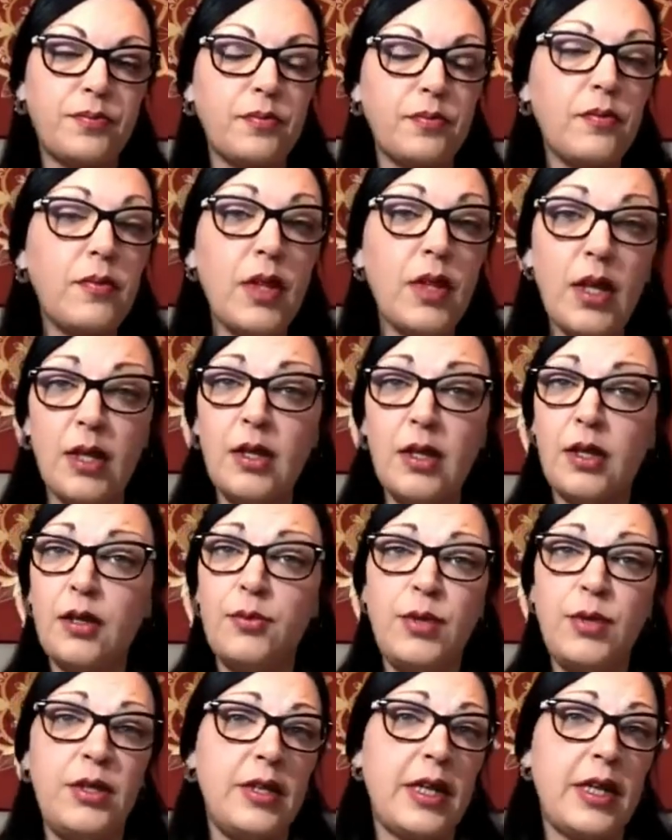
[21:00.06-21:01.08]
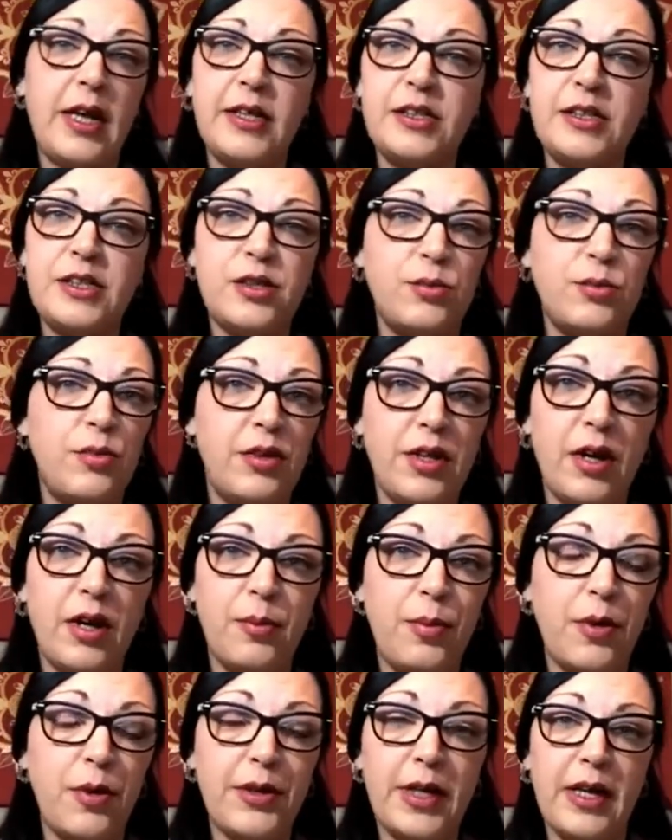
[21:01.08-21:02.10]
in communication with our
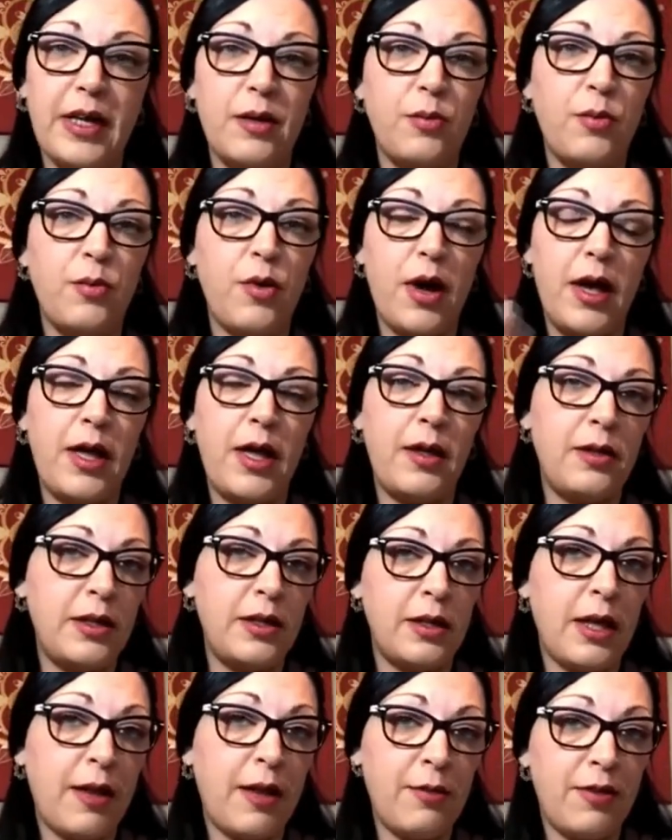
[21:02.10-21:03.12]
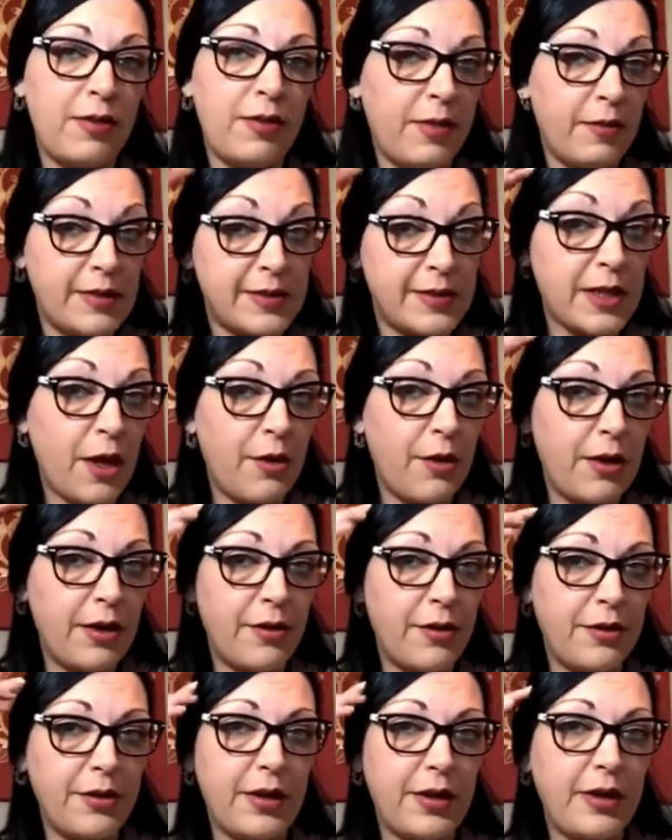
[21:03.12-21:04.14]
body, and whatever's going
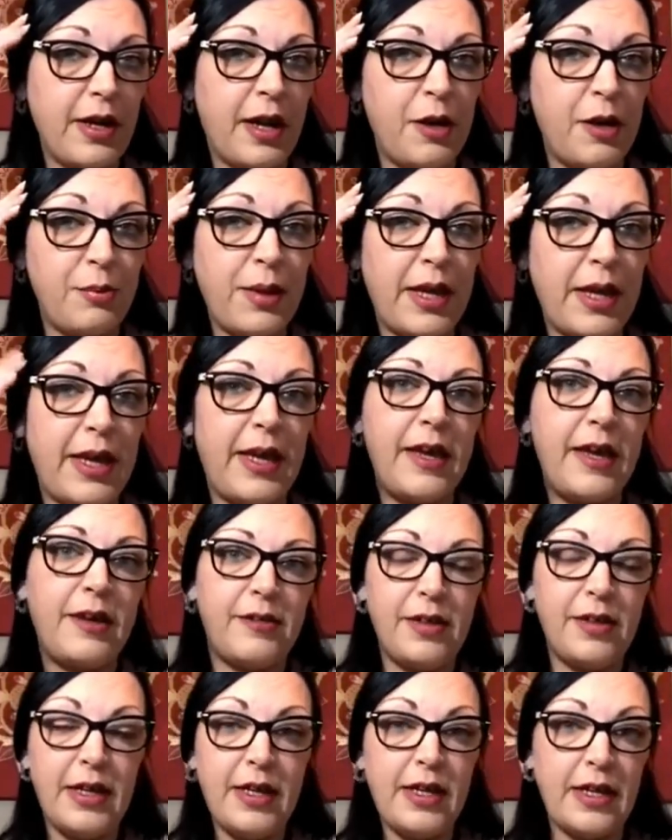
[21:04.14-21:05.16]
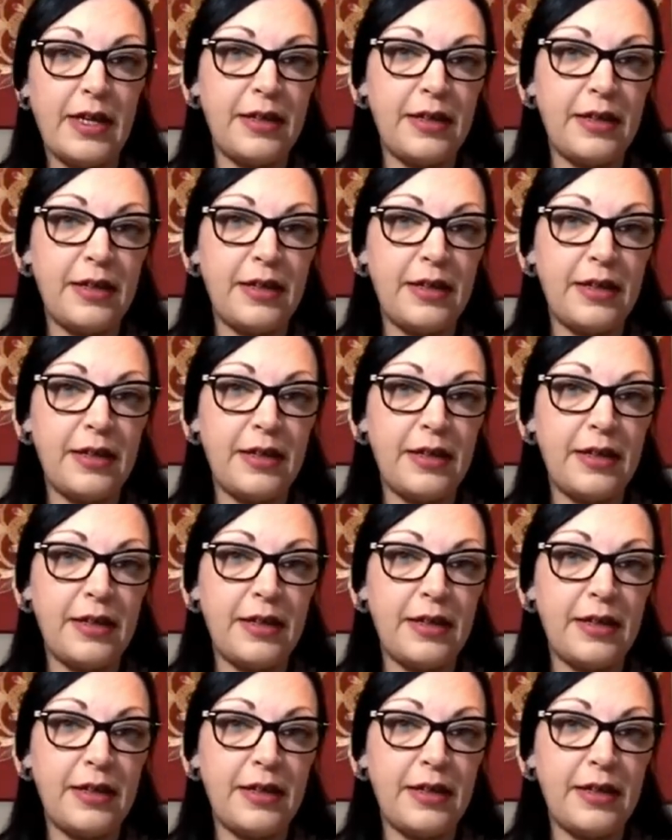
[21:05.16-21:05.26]
on up here is